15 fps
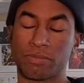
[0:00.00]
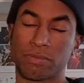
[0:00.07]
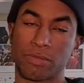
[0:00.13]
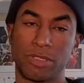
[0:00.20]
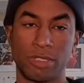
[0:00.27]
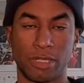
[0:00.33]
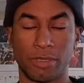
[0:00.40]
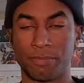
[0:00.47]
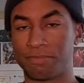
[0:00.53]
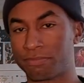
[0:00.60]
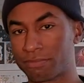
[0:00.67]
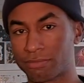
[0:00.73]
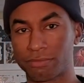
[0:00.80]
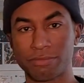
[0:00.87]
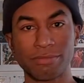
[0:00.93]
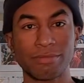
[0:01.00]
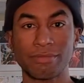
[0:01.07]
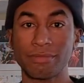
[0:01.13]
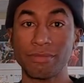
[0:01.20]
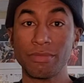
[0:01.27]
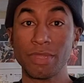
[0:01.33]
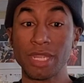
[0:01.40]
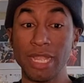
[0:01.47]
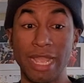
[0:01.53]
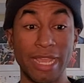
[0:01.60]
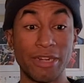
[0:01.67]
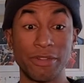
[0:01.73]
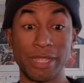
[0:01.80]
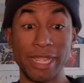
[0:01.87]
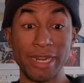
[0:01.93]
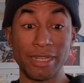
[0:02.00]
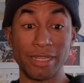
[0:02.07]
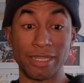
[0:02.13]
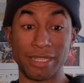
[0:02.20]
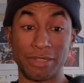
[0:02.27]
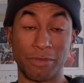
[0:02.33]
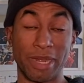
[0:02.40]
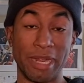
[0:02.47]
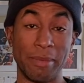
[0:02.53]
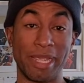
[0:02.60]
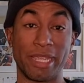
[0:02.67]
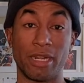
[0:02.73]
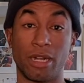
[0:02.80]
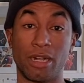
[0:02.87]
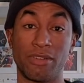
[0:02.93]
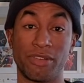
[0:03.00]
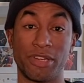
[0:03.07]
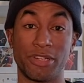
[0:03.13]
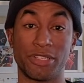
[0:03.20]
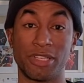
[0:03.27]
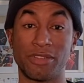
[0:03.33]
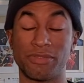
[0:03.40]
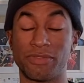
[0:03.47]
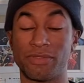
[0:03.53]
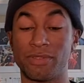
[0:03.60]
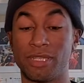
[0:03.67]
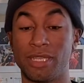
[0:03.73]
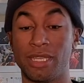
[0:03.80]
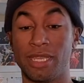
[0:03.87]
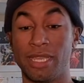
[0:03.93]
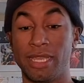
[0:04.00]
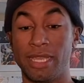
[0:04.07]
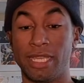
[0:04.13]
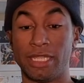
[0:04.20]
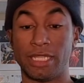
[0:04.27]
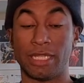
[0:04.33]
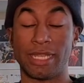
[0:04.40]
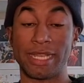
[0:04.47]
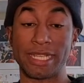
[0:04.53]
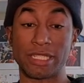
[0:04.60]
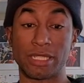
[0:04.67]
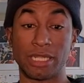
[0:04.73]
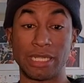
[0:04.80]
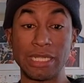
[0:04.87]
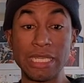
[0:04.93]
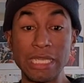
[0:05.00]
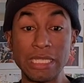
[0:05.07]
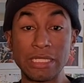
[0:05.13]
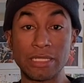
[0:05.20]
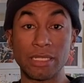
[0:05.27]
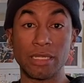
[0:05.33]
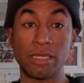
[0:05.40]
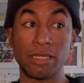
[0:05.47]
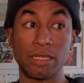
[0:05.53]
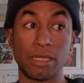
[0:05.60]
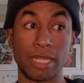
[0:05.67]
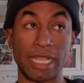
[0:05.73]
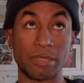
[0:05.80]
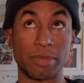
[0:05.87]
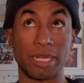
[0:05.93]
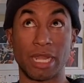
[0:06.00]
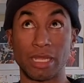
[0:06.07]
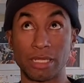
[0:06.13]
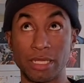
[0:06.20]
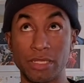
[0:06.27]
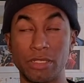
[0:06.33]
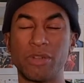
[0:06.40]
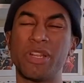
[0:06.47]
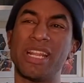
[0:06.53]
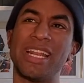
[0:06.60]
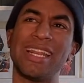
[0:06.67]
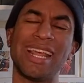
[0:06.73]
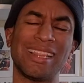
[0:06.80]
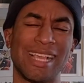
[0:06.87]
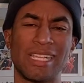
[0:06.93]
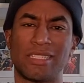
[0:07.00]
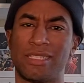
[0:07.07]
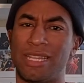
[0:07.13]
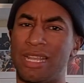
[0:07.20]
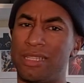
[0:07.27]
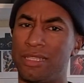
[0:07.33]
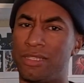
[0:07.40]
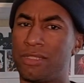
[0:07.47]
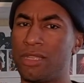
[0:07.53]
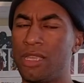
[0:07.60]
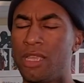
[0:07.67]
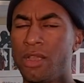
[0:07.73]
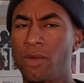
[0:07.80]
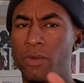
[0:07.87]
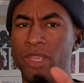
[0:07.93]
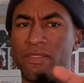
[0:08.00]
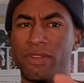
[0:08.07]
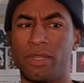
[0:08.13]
So, I don't get it. Why make it hard for yourself? And then last but not least, we have,